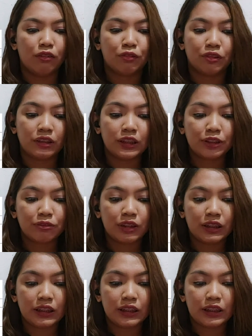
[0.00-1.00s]
For this
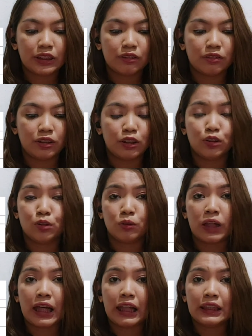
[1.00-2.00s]
one, it's going
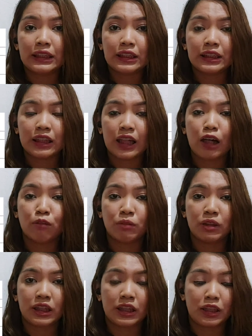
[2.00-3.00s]
to ask how
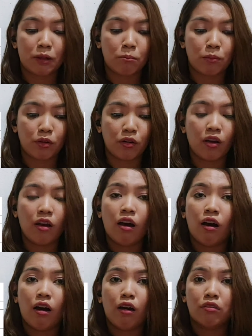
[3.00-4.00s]
many number
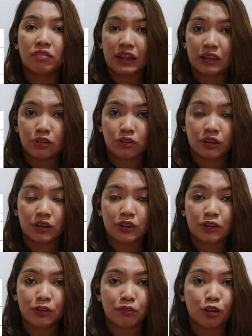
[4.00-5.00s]
of
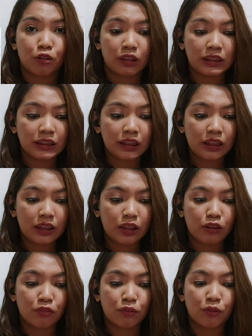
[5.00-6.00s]
entries you're requesting,
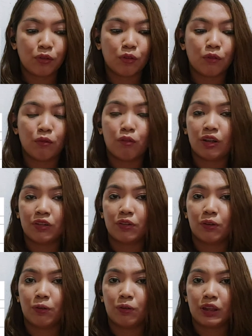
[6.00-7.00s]
if you want
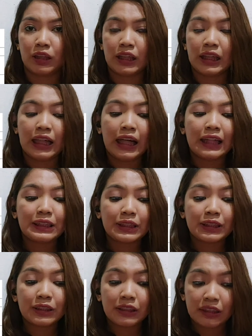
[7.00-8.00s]
only
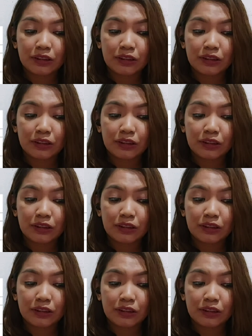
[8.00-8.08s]
single